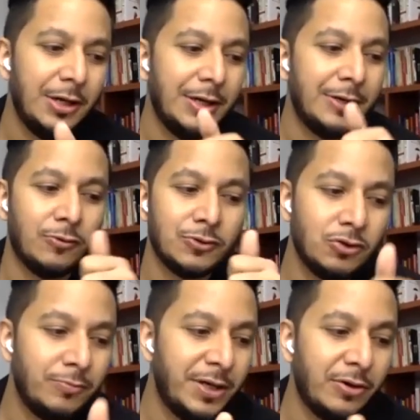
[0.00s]
It also
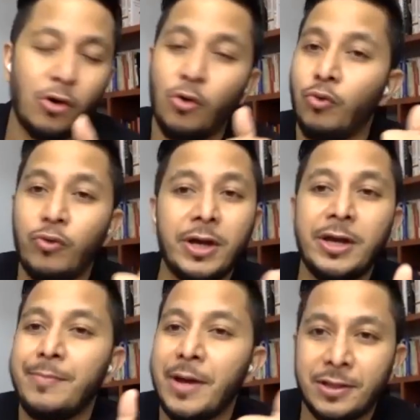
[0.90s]
made
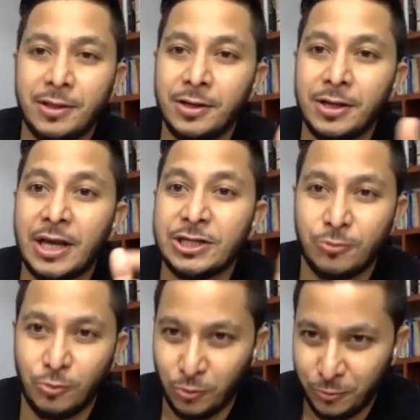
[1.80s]
way better cash
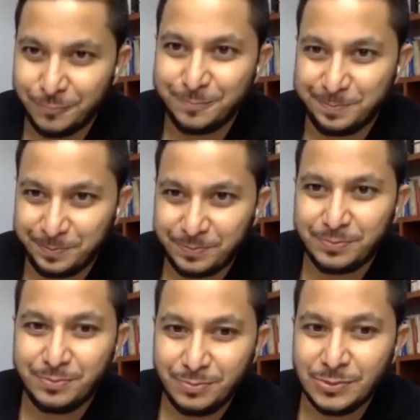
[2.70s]
flow.
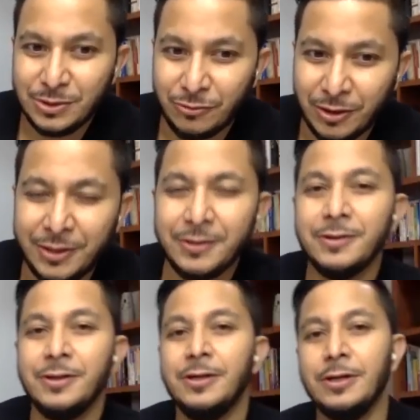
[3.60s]
All right.
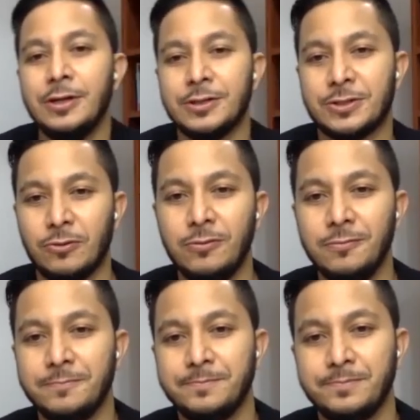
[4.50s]
So